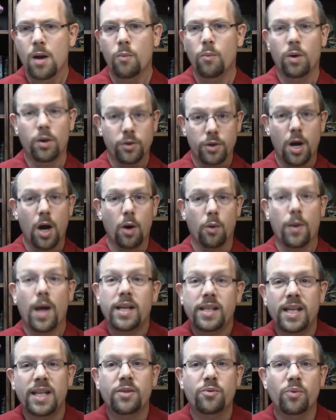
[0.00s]
Well, no,
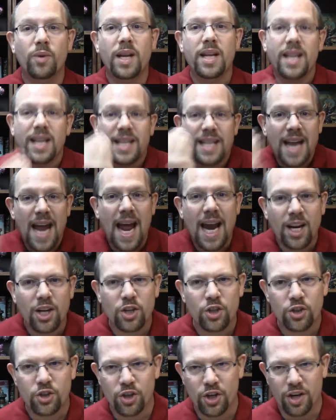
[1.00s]
that's just really the
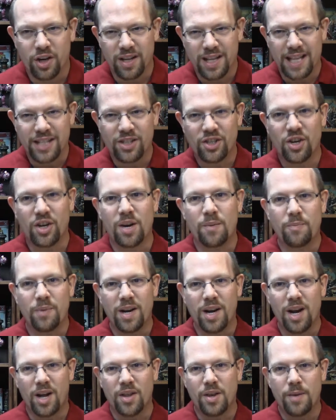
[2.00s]
texture that's going to
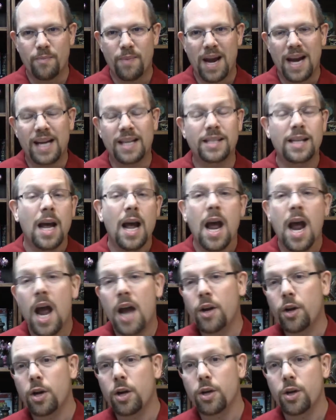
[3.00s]
be on the base, and
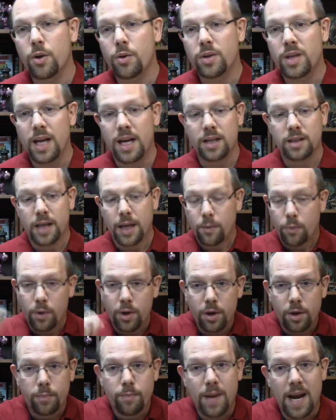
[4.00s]
you can do things like where
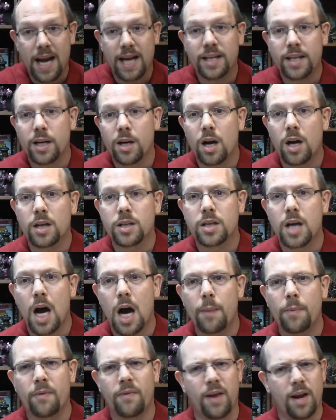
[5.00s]
you're painting on
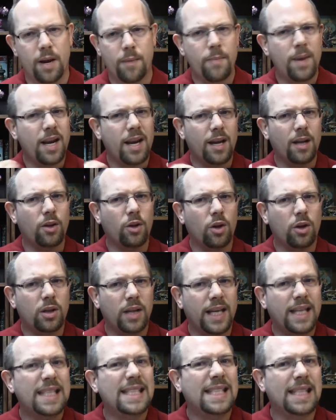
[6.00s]
top of it and making it look
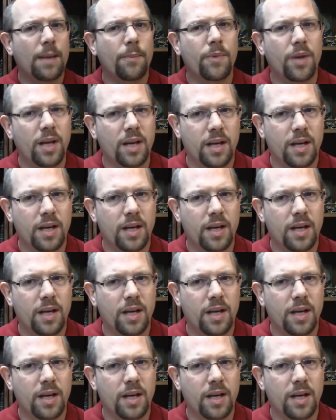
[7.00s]
like something